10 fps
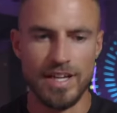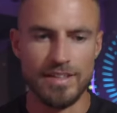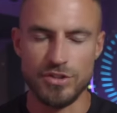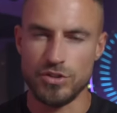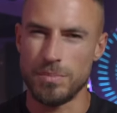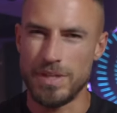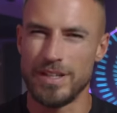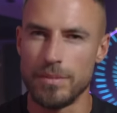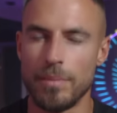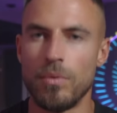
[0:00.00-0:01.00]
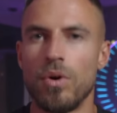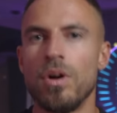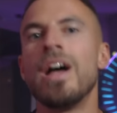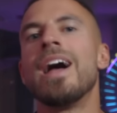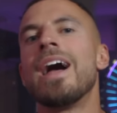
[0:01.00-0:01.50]
like there should have been a little bit
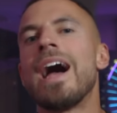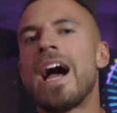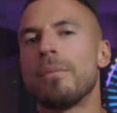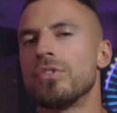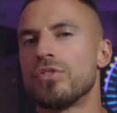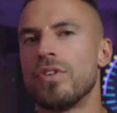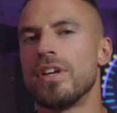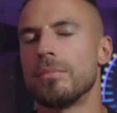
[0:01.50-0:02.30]
more atmosphere